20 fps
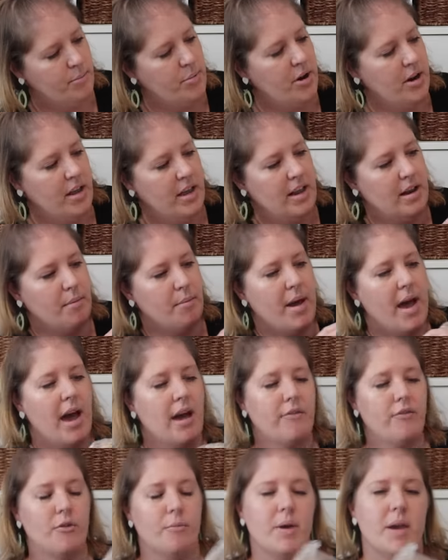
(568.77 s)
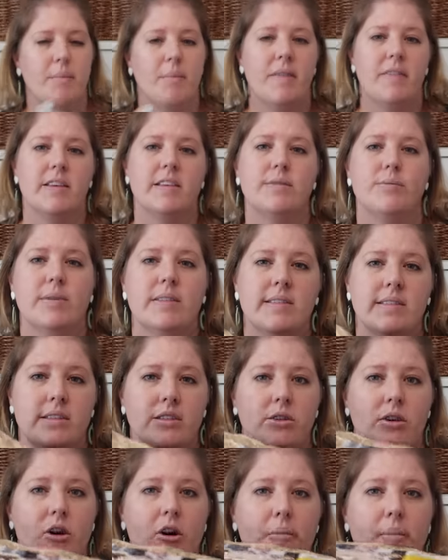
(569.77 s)
put it in a bag for me, but this one's
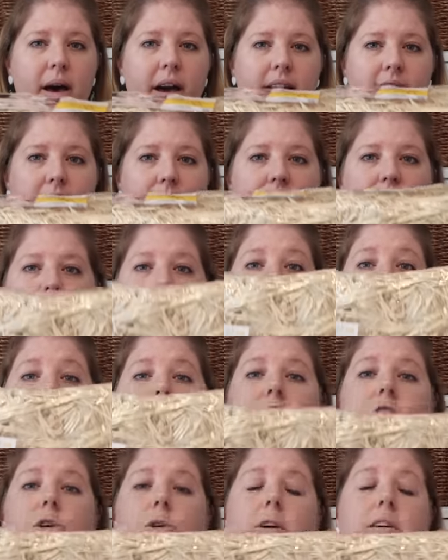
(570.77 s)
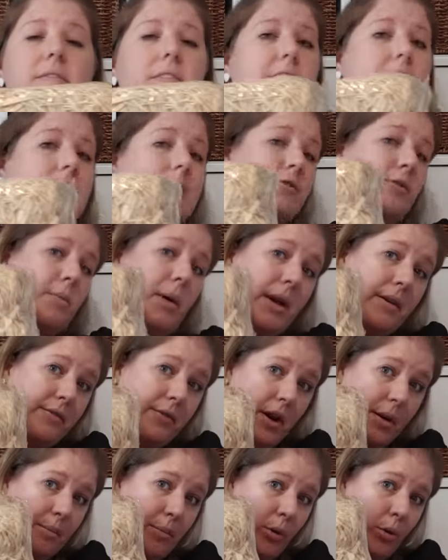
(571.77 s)
still all bagged up. So I got two of these for my
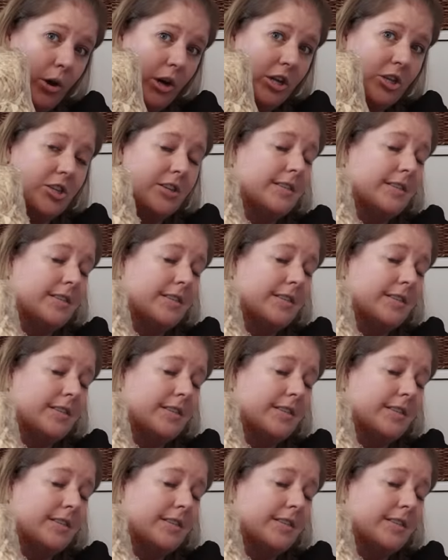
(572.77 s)
front porch.